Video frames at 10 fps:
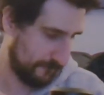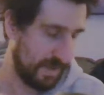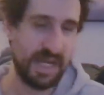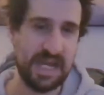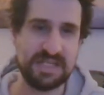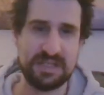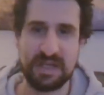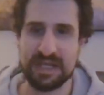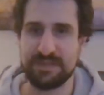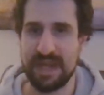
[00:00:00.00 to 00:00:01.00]
But he
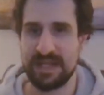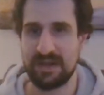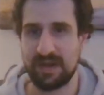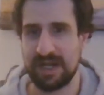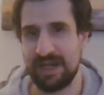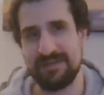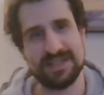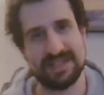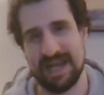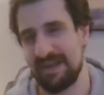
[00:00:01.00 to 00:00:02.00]
gets badly hurt, and he
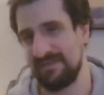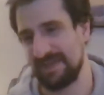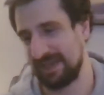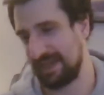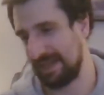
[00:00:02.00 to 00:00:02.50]
was just laughing.